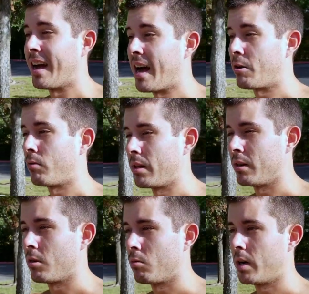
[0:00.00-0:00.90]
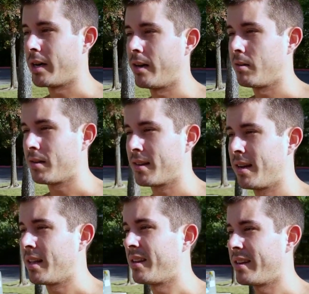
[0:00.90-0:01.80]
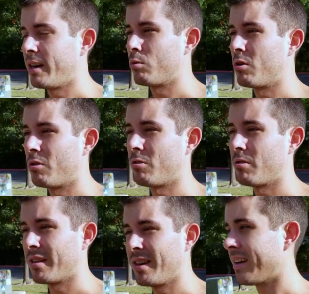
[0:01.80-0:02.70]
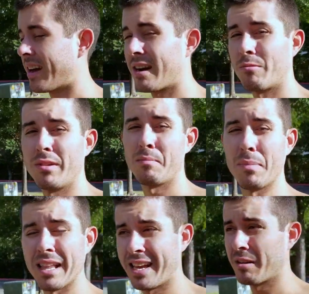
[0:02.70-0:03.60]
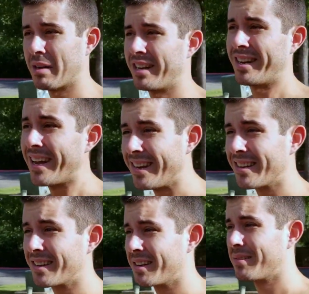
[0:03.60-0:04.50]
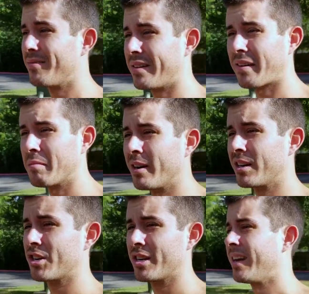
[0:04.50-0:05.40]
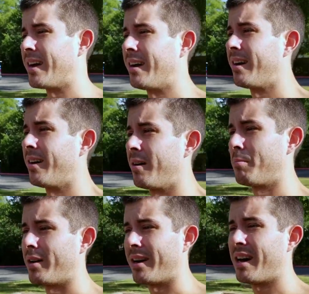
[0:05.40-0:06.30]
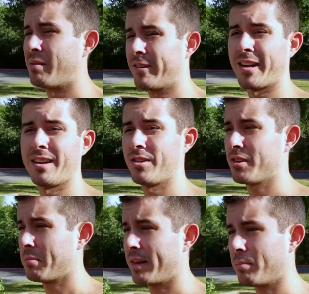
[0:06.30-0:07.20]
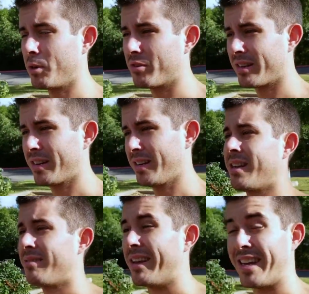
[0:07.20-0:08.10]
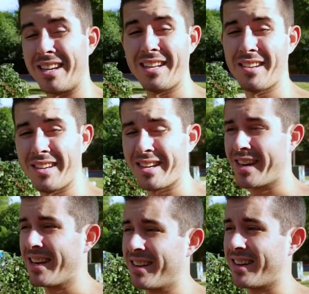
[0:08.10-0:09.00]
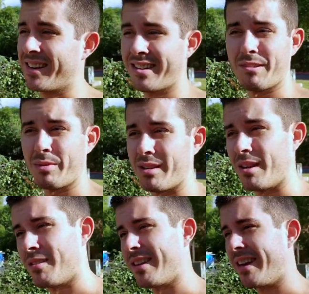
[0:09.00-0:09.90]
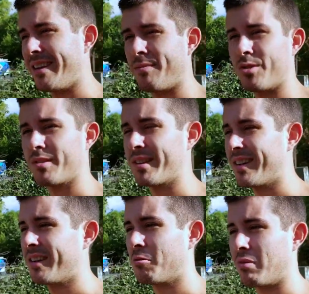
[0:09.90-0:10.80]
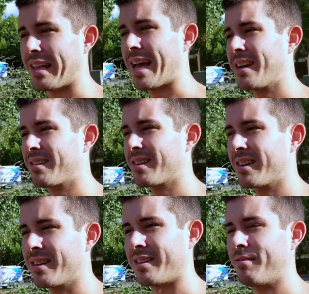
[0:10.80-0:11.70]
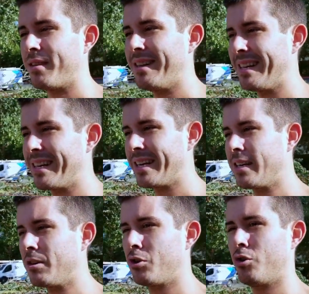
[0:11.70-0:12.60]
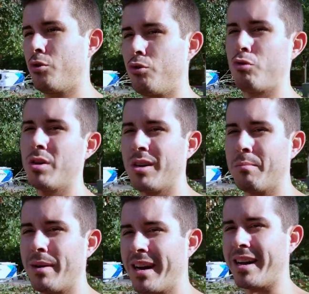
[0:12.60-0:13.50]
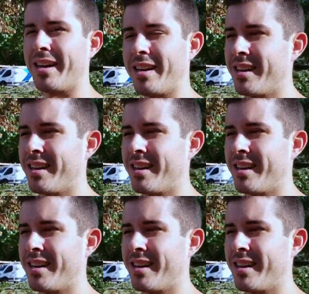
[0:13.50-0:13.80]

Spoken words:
I don't really know what else the day will hold. I don't really plan my days very much, but I'm excited to just make music, take it easy again. Today's gonna be another day of just relaxing and feeling into my